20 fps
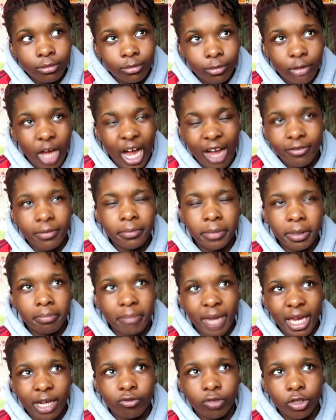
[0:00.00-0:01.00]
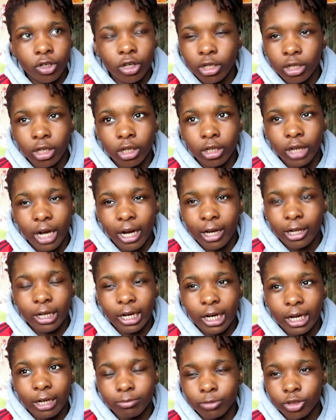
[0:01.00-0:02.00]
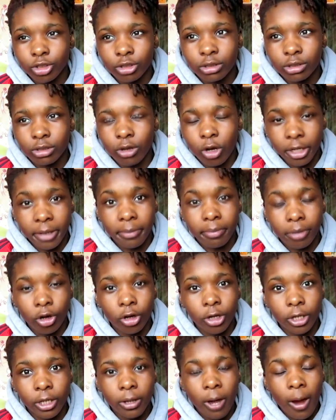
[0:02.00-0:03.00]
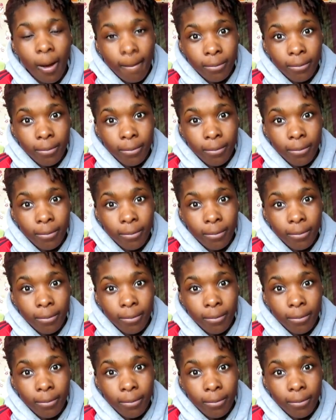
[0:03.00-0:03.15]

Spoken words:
I haven't been made redundant. I'm just unemployed.